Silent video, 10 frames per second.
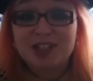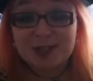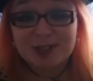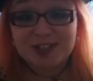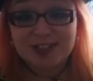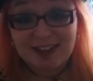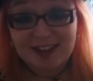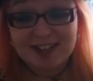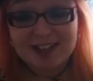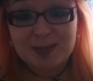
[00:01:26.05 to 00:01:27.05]
show your
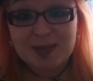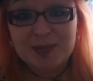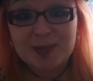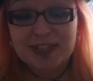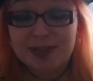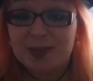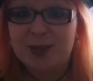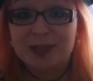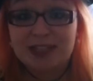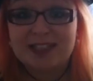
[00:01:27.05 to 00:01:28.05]
scars to people if
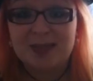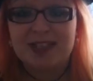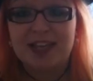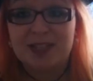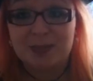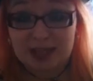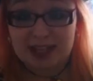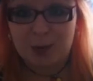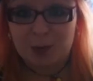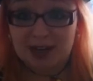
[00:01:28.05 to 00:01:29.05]
you're willing to
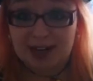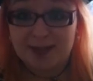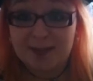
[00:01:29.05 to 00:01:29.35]
explain why.